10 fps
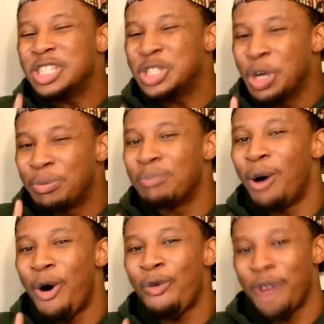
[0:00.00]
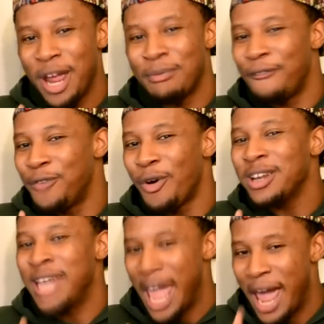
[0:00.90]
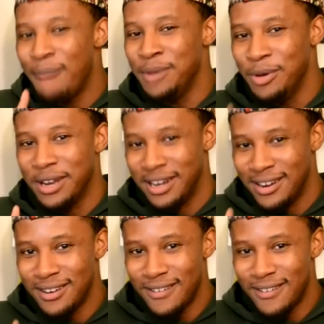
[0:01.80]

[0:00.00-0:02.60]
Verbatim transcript: a Super Bowl ring before Cam Newton